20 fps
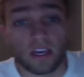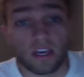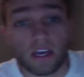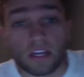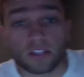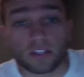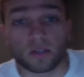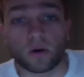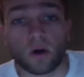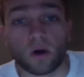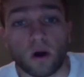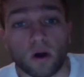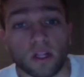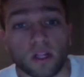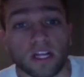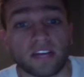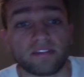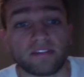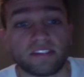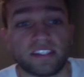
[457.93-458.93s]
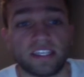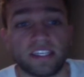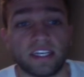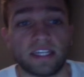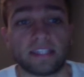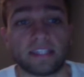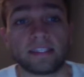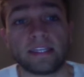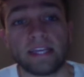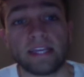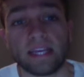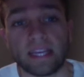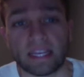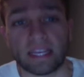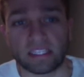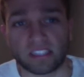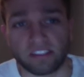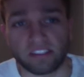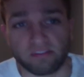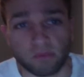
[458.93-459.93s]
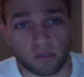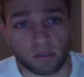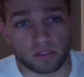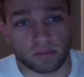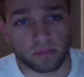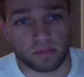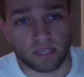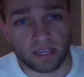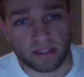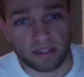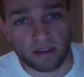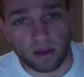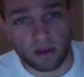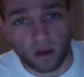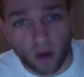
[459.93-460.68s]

So all I've done is I've multiplied